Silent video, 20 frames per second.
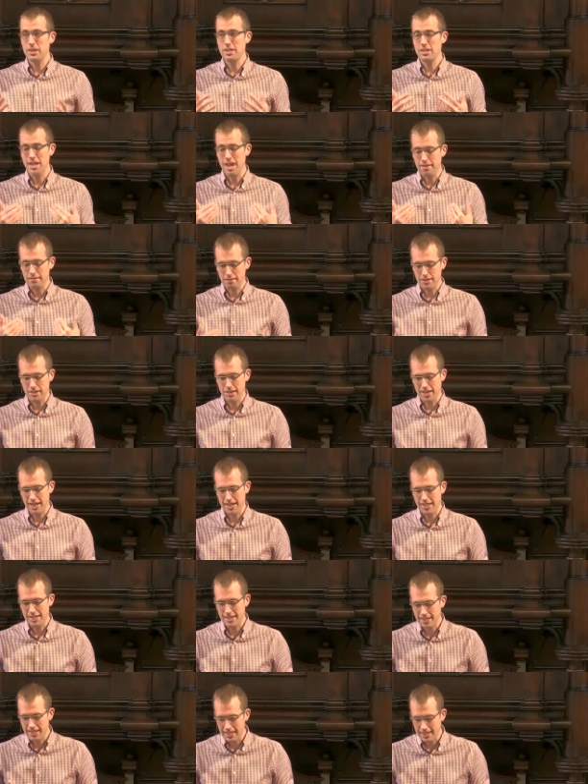is
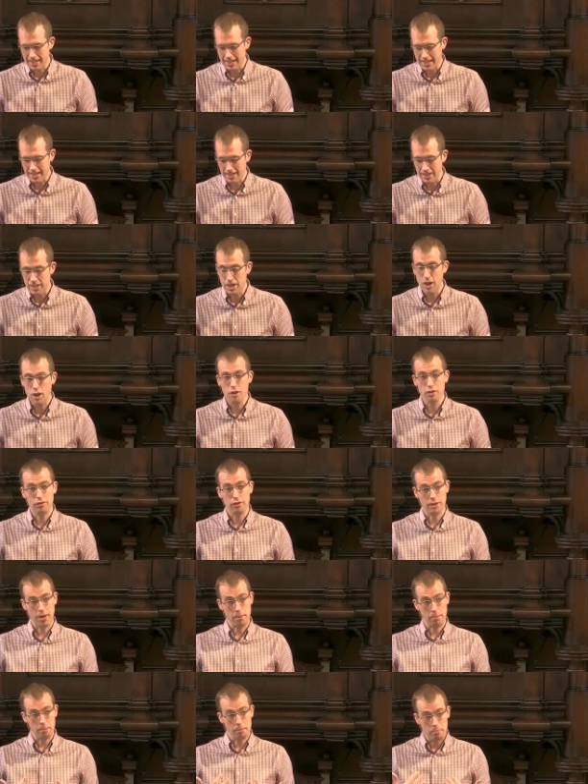emphasizing the need for
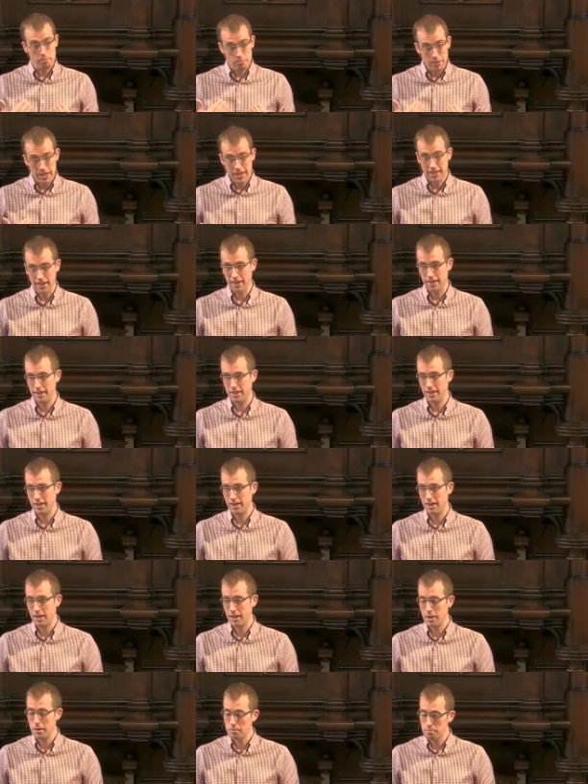a bigger
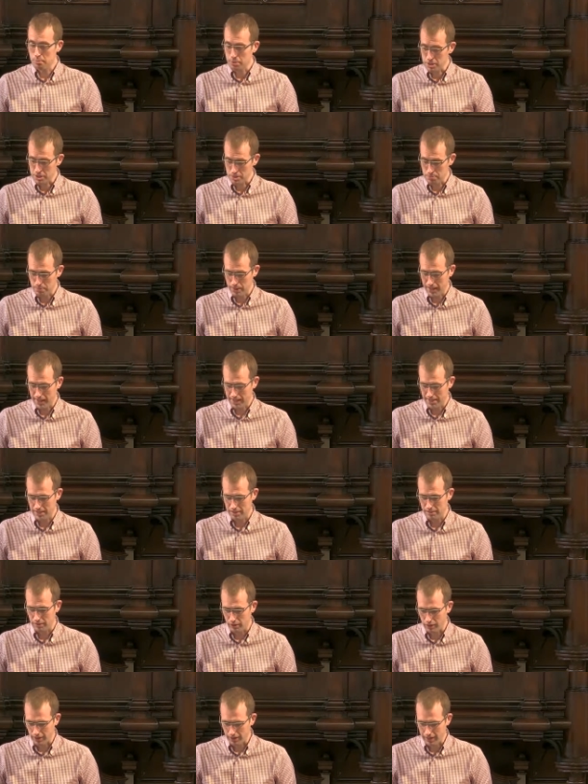perspective
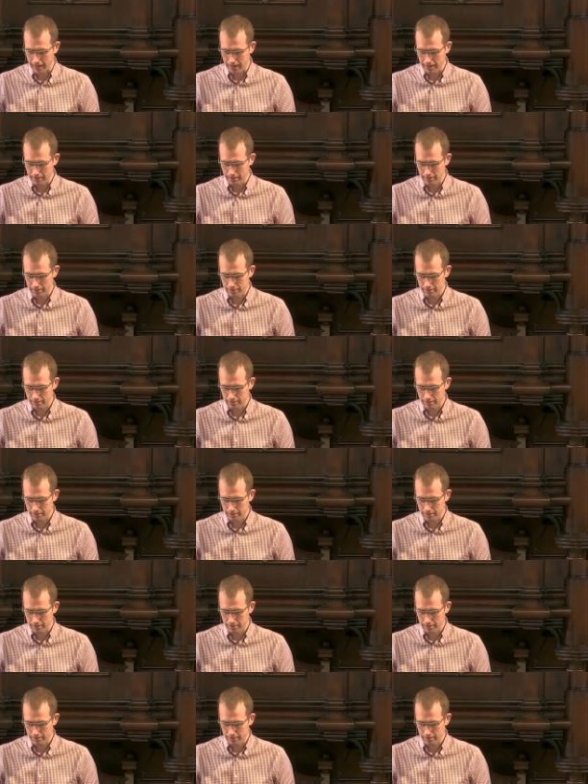on life.